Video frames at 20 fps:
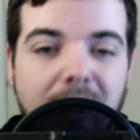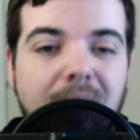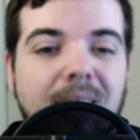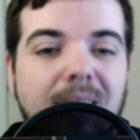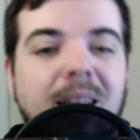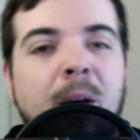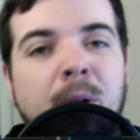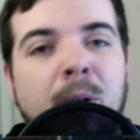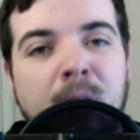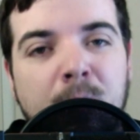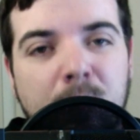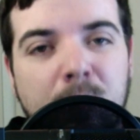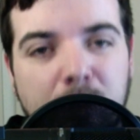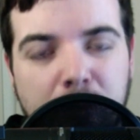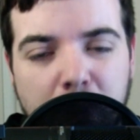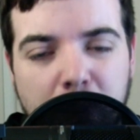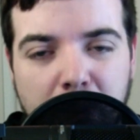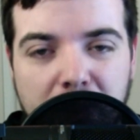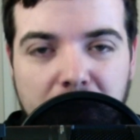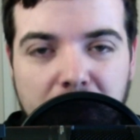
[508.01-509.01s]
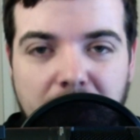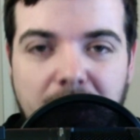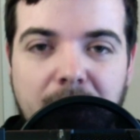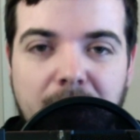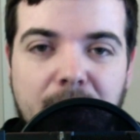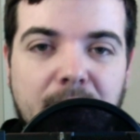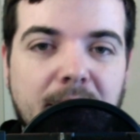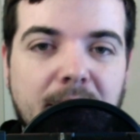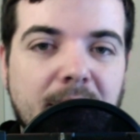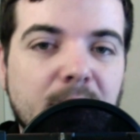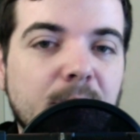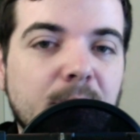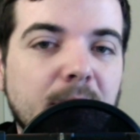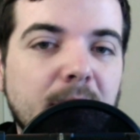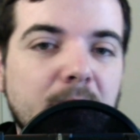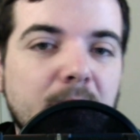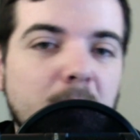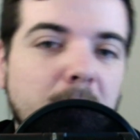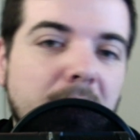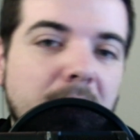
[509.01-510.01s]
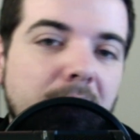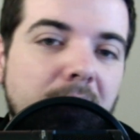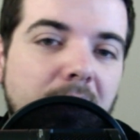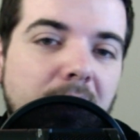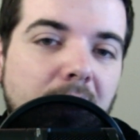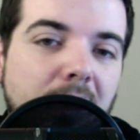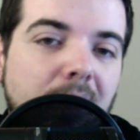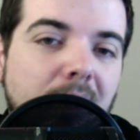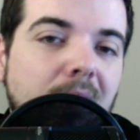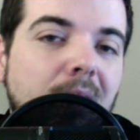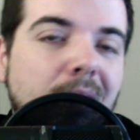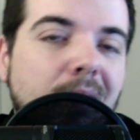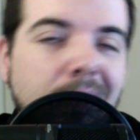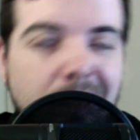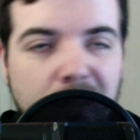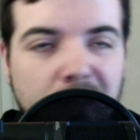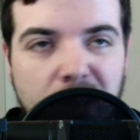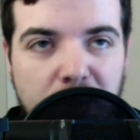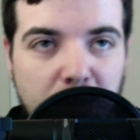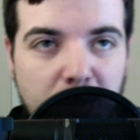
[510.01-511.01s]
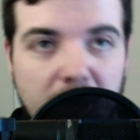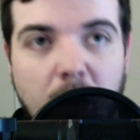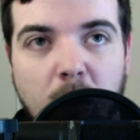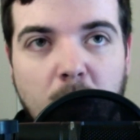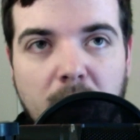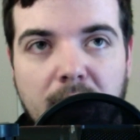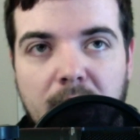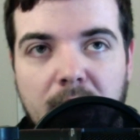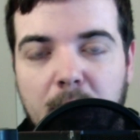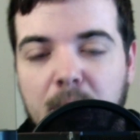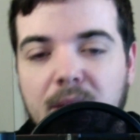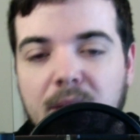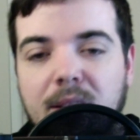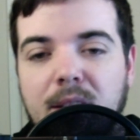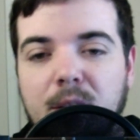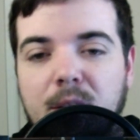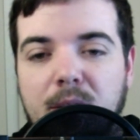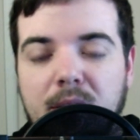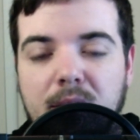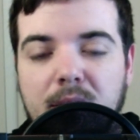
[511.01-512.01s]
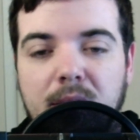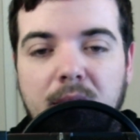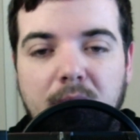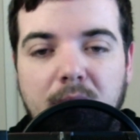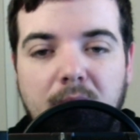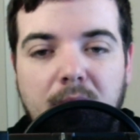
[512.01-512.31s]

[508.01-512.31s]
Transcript: allowing you to focus on other things throughout the month. And that's just recording, but then you can,